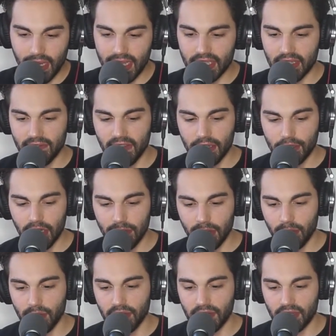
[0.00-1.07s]
it's a field trip.
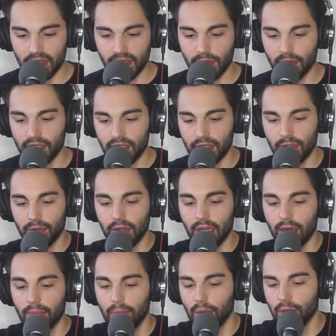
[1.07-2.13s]
It was
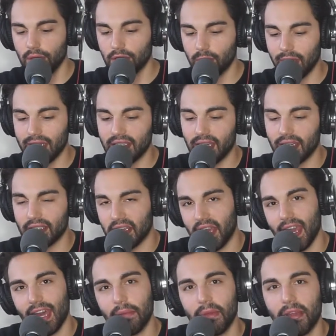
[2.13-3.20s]
to Bulls White Sox
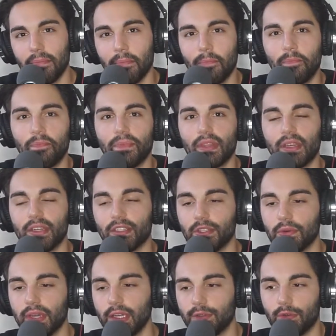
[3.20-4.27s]
Academy, and
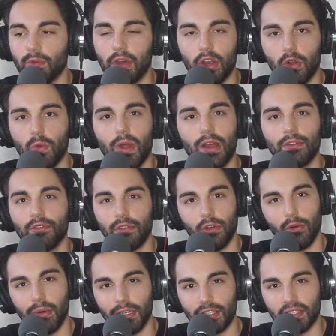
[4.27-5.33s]
so kids were running around doing a
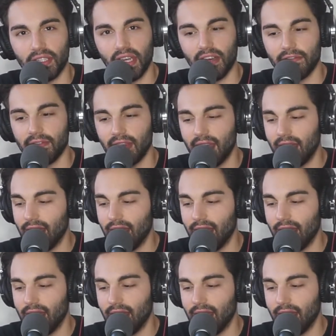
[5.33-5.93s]
whole bunch of stuff.